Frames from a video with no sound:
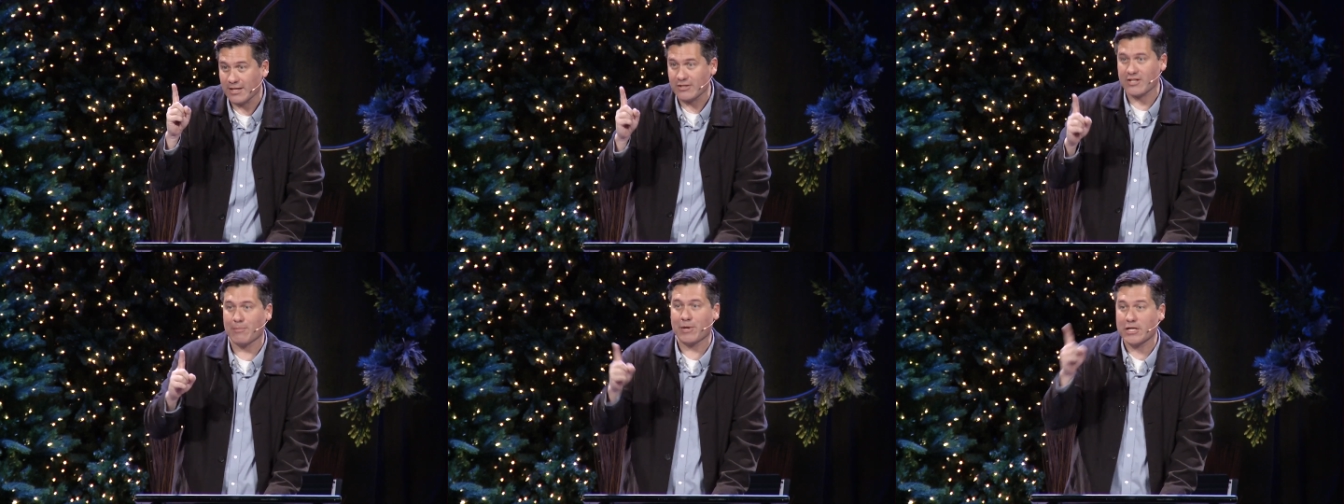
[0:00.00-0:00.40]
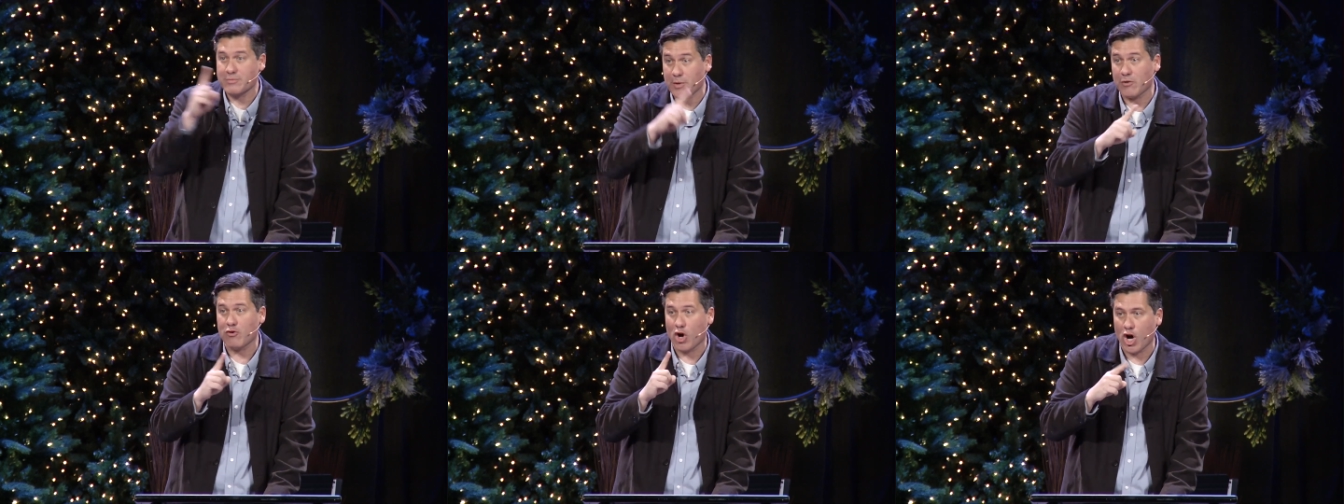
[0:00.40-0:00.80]
Somebody's
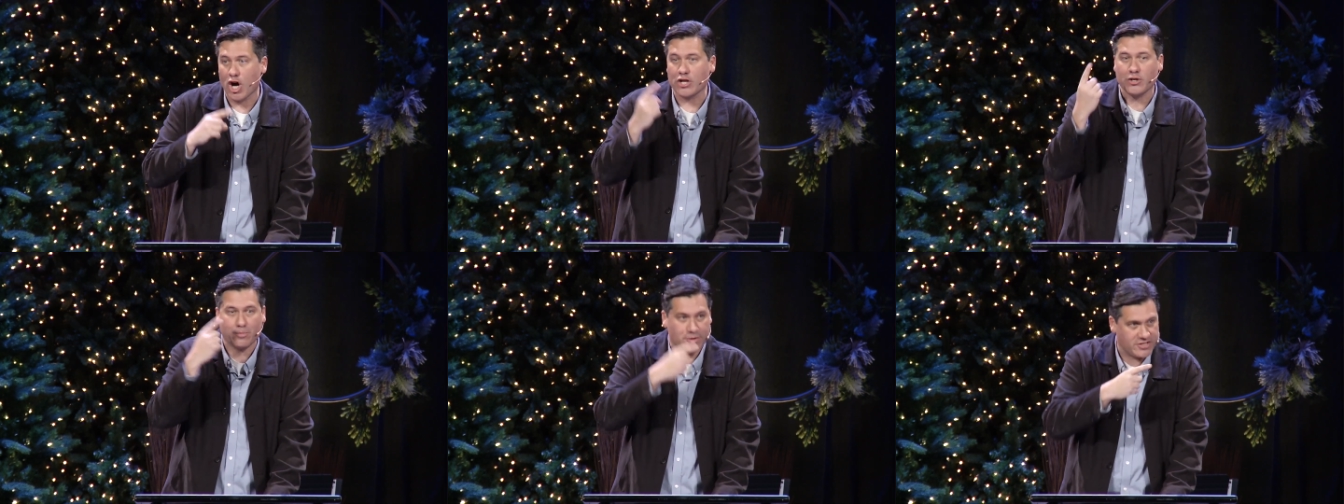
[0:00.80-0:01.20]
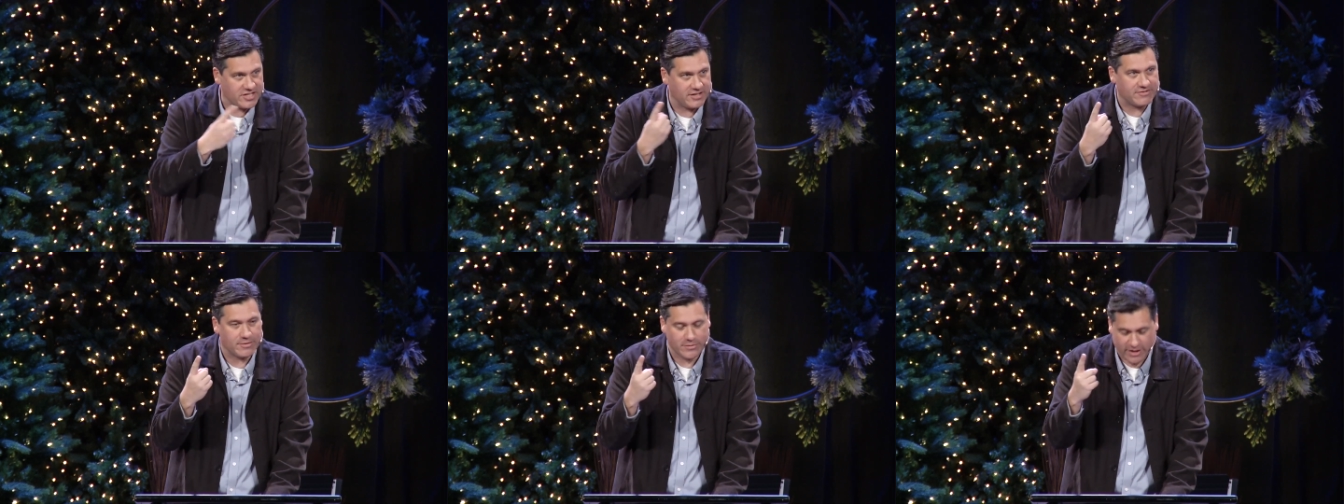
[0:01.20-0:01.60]
been wronged or
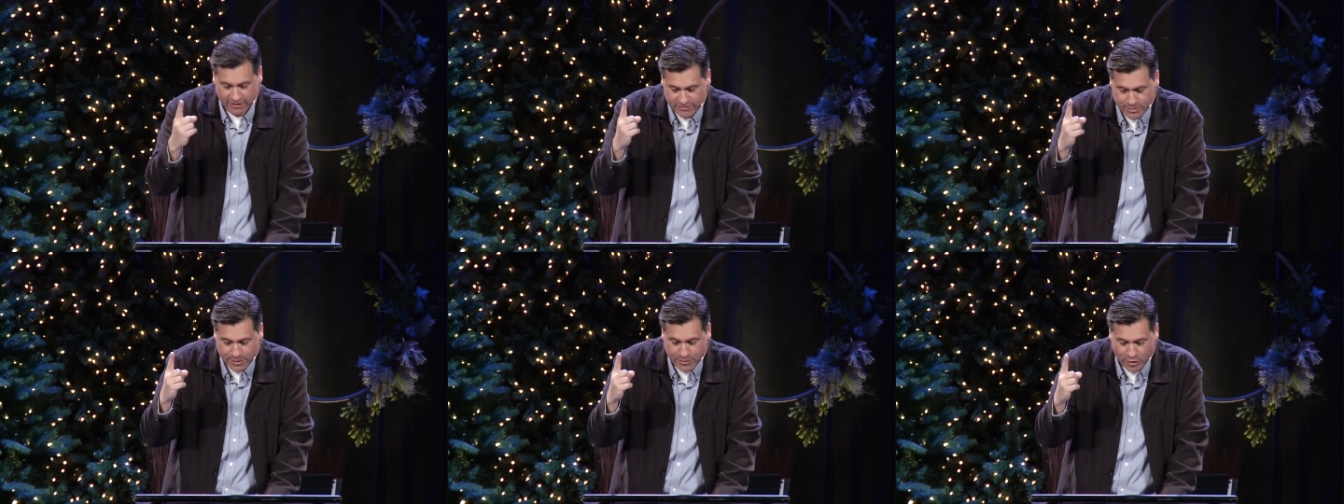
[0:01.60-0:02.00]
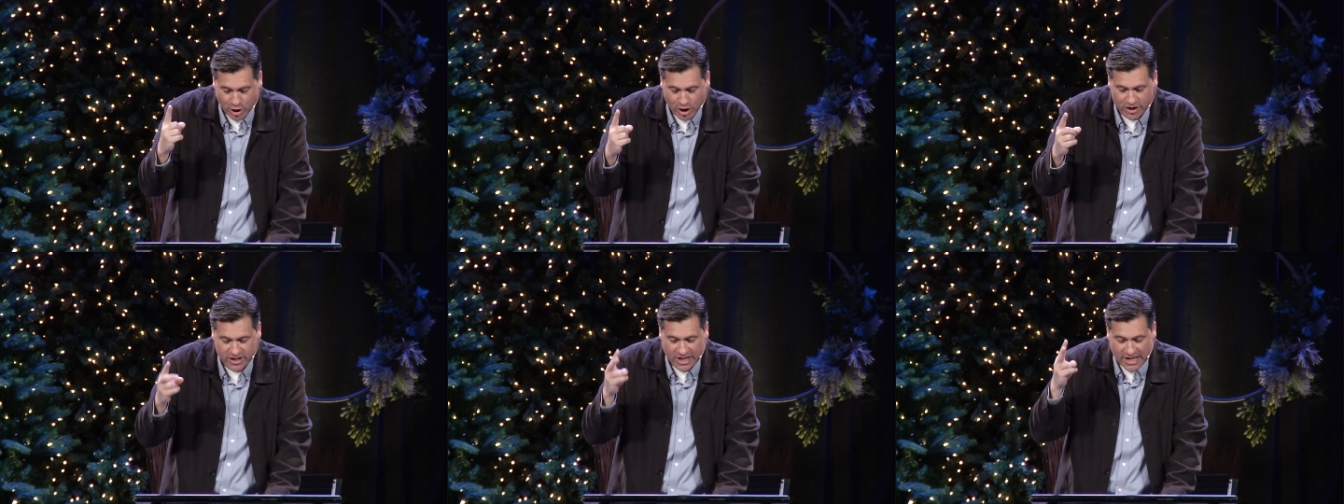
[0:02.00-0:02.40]
perceives themselves to be
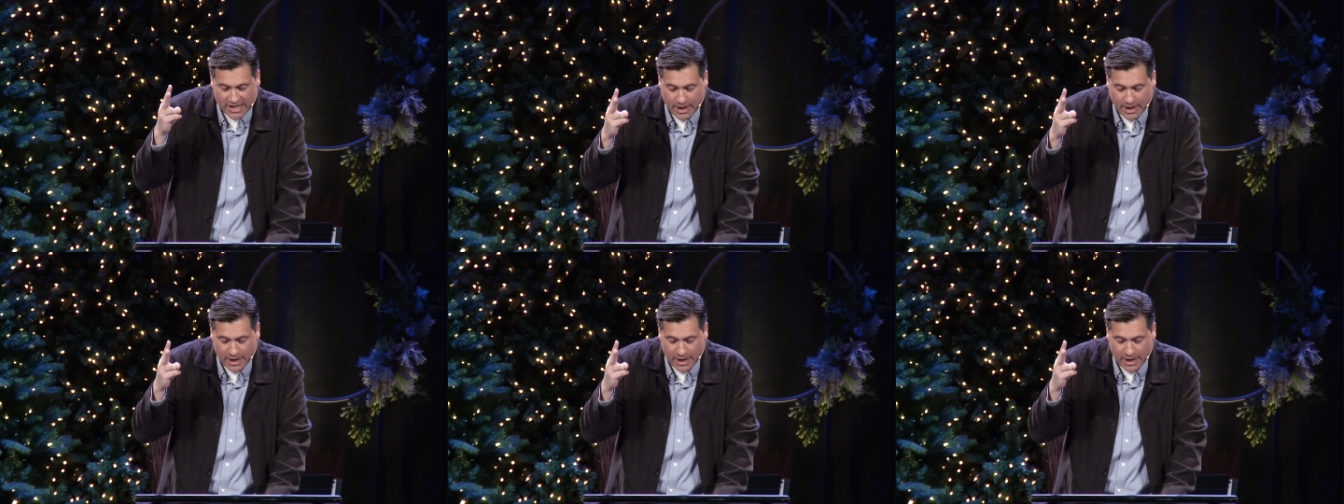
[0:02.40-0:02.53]
wronged.